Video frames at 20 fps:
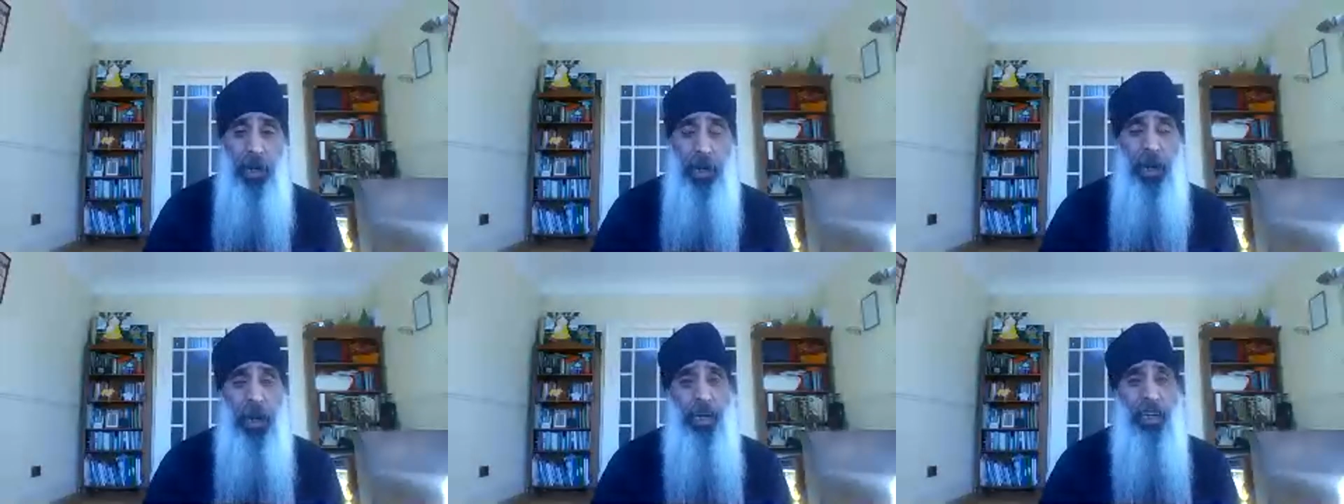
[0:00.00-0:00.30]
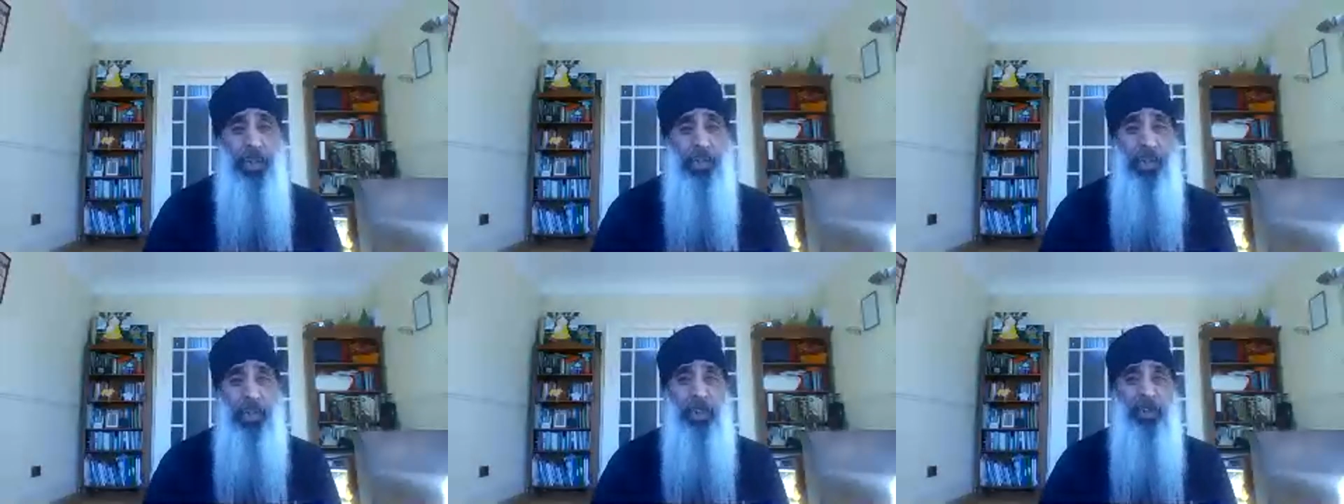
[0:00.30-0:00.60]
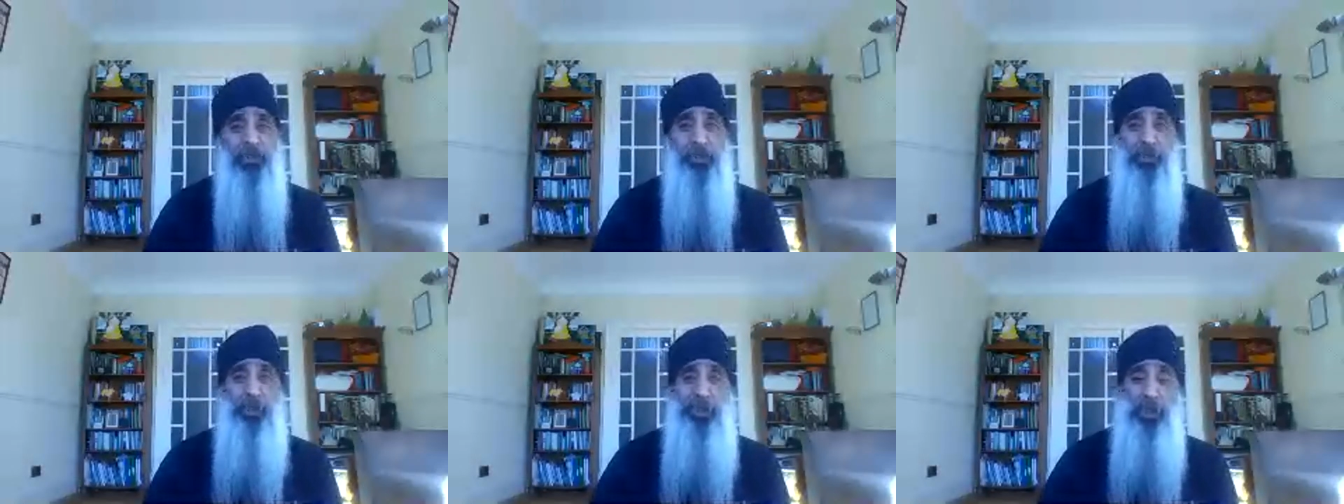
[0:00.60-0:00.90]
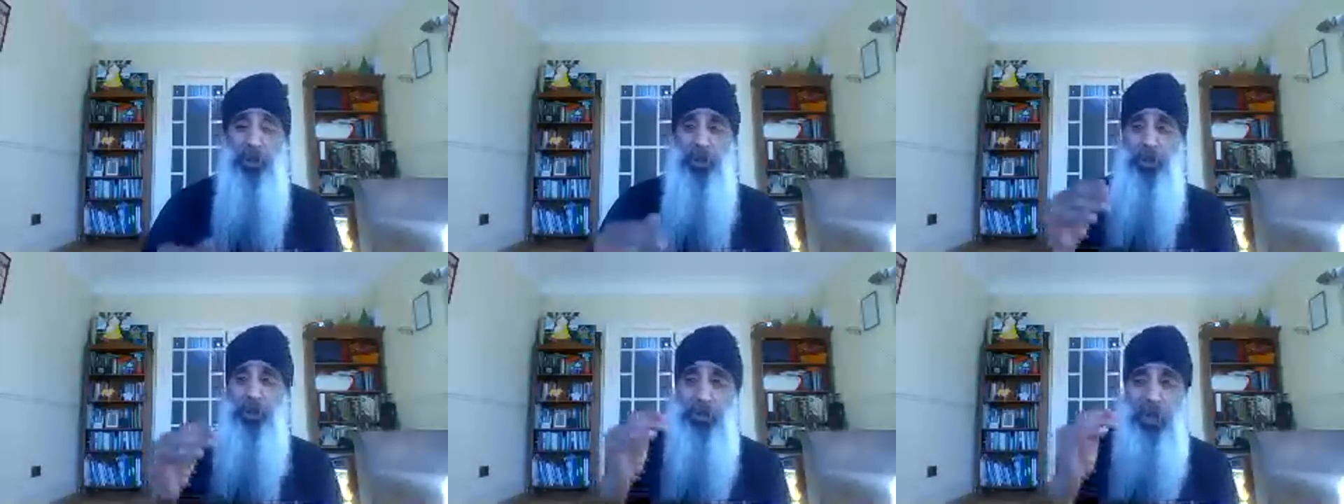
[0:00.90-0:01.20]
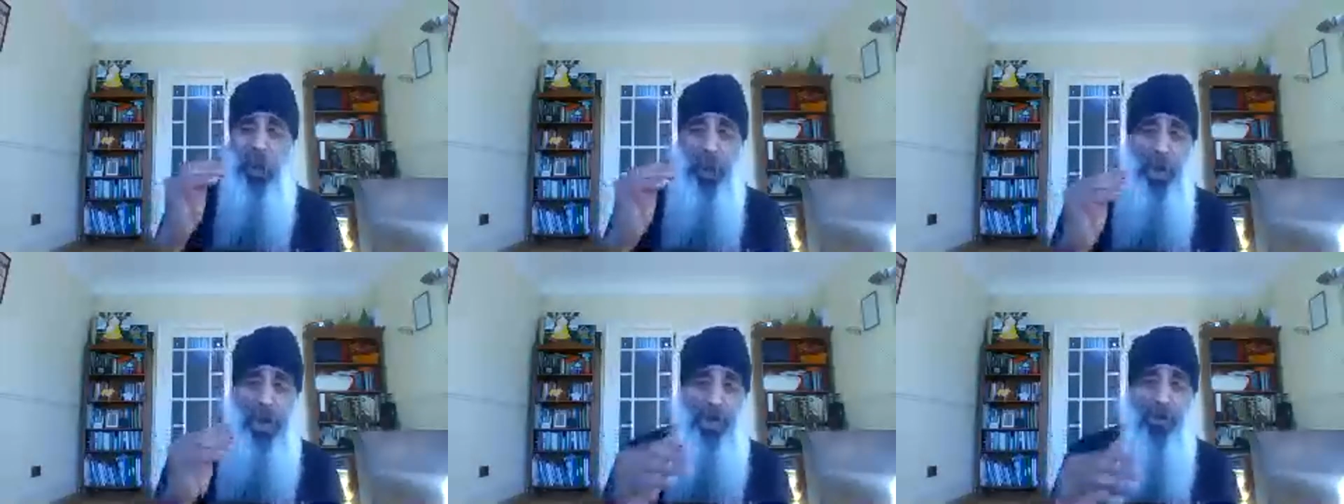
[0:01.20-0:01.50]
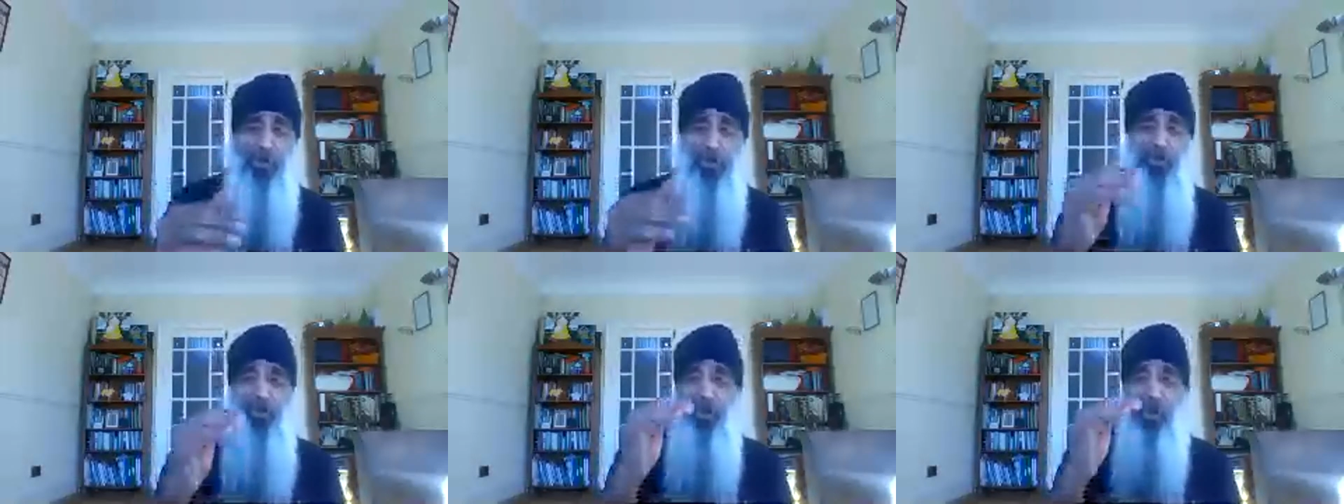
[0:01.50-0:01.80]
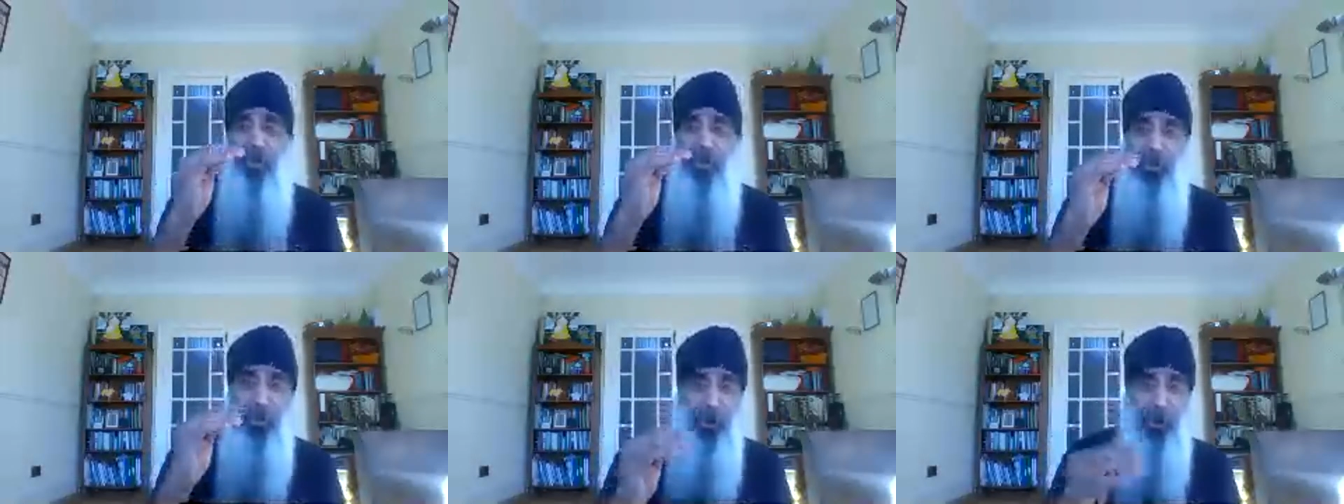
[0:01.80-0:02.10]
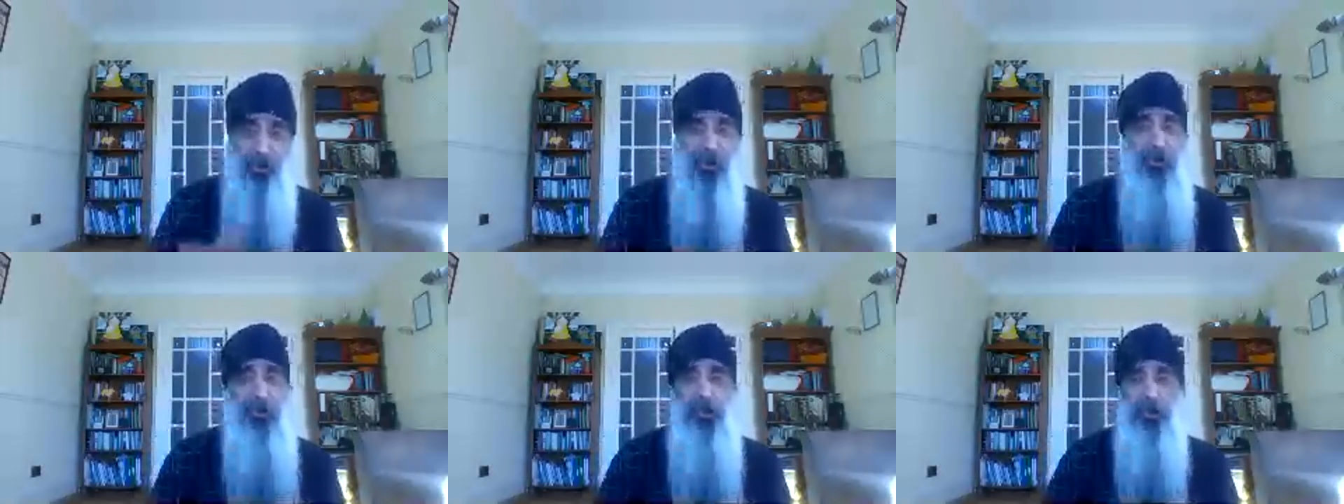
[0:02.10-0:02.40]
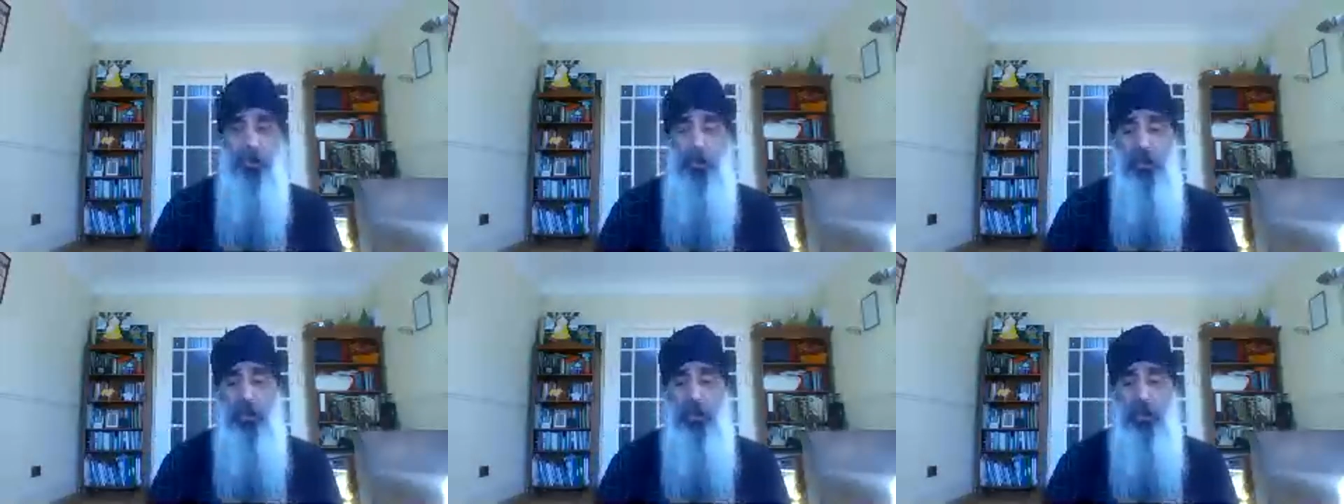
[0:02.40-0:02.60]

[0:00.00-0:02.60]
And if you ever thought